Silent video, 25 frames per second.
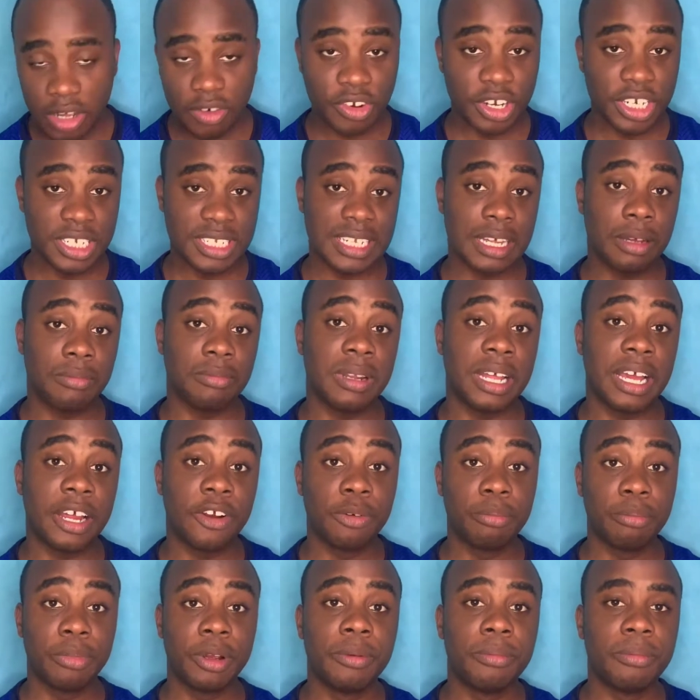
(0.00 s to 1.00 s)
For example, I
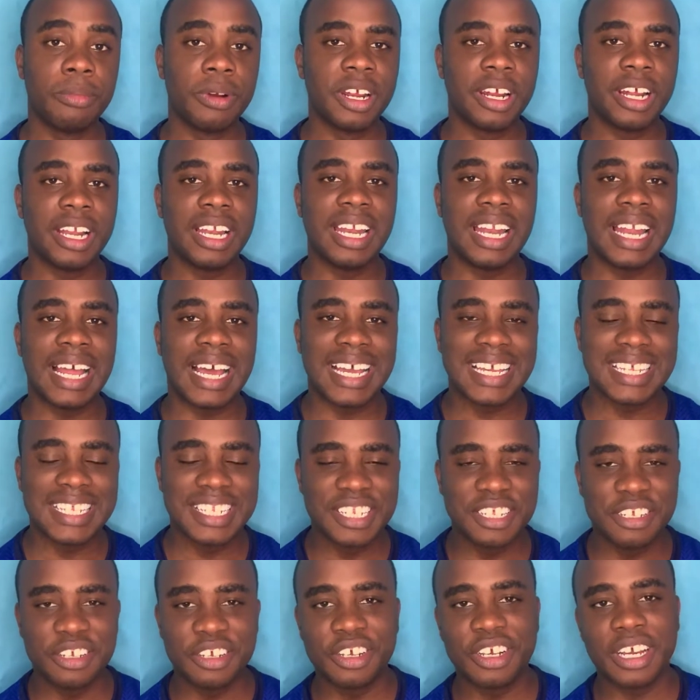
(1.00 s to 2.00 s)
remember
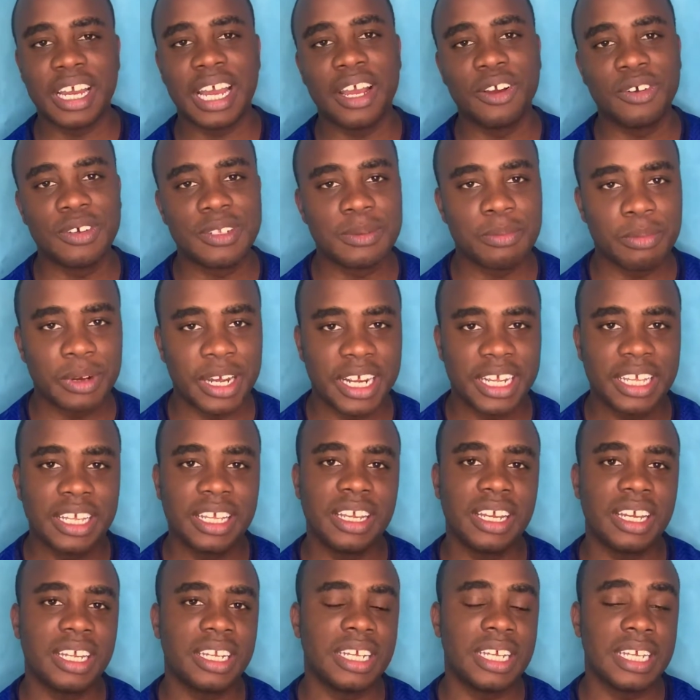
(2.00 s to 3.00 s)
last year I was
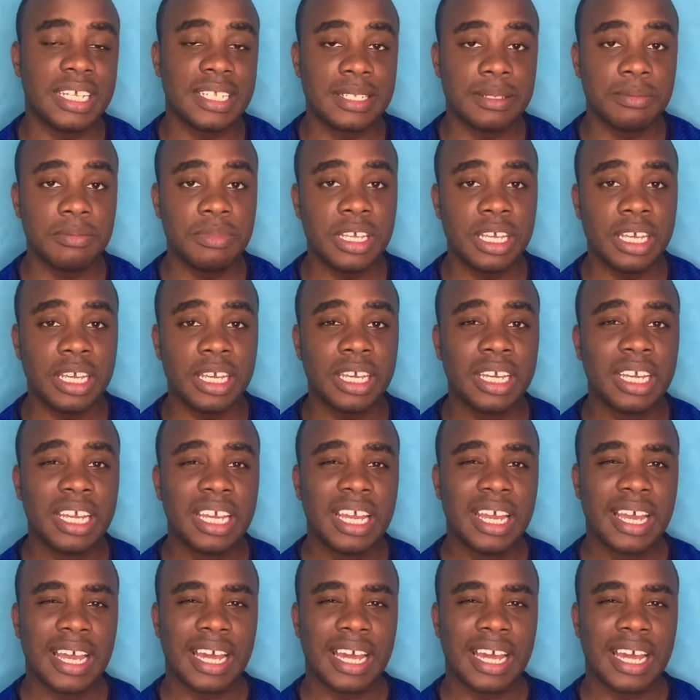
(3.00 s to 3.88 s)
marking an S B A